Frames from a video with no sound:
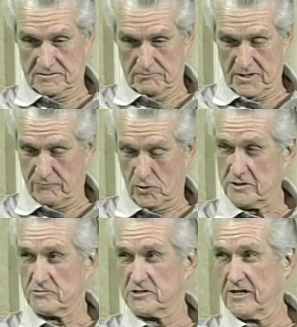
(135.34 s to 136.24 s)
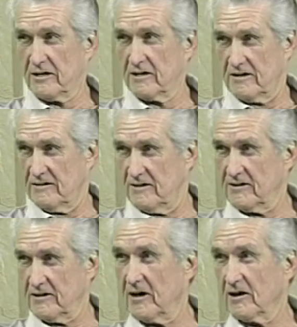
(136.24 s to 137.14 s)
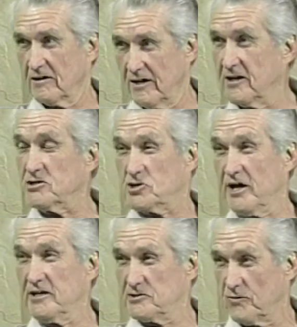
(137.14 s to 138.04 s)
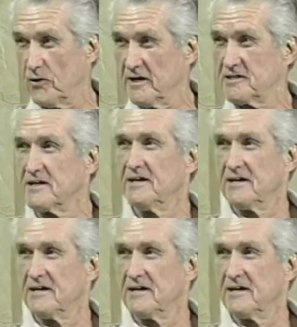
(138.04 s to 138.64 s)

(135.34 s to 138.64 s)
my voice was still a young, unchanged voice,